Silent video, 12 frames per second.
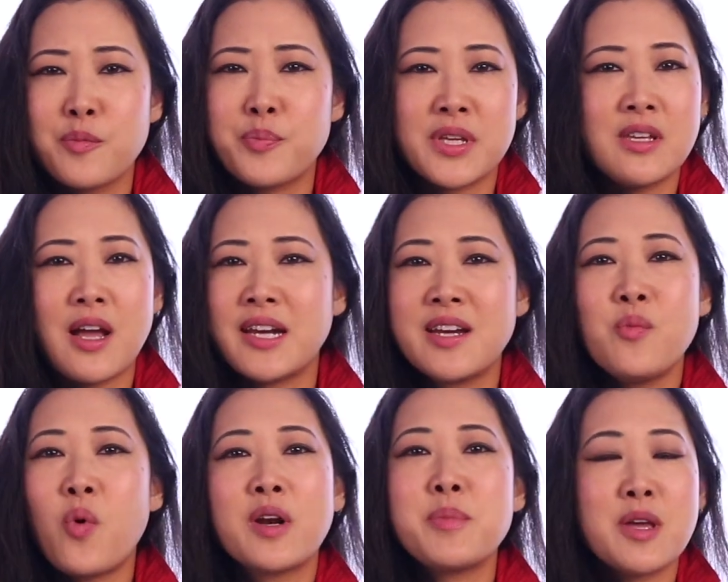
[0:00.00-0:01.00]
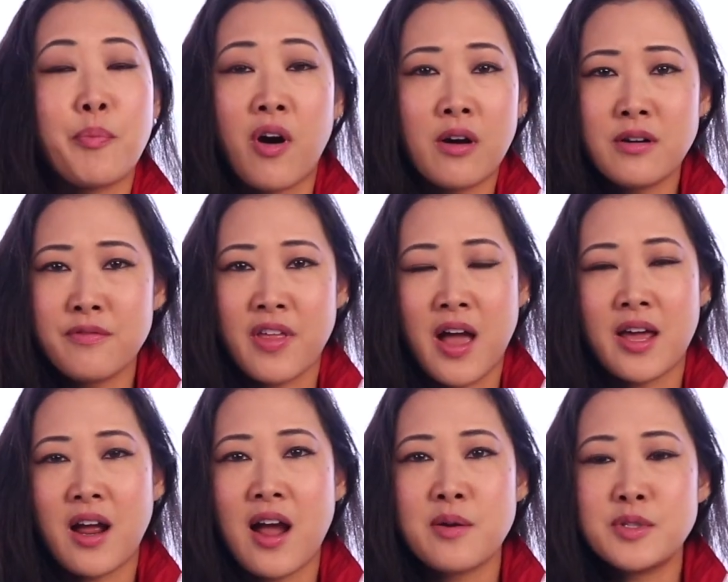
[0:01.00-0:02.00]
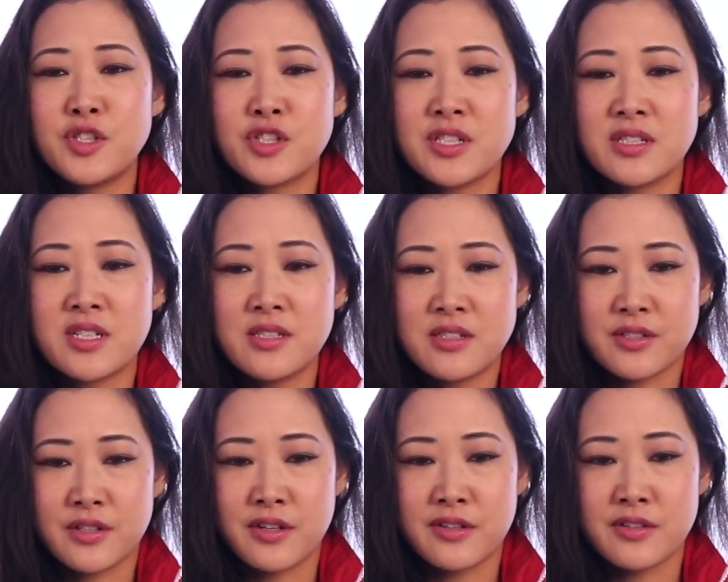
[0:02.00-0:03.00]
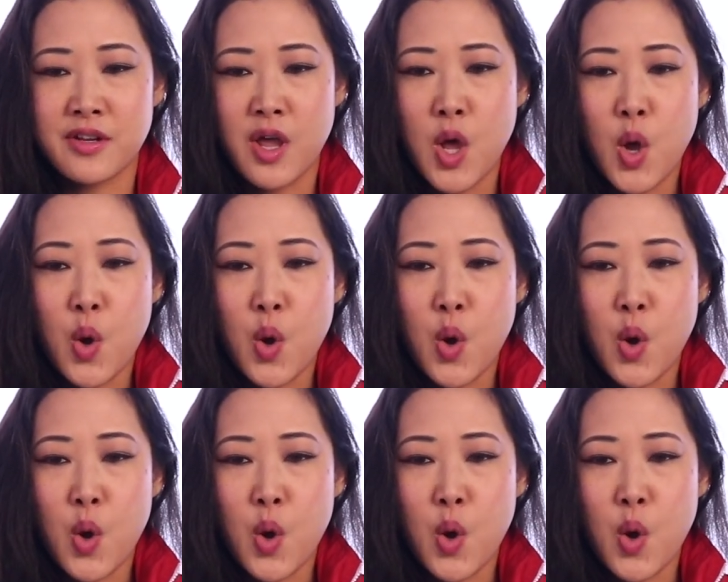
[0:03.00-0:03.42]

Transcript: or I didn't want to be a part of that. I was just concerned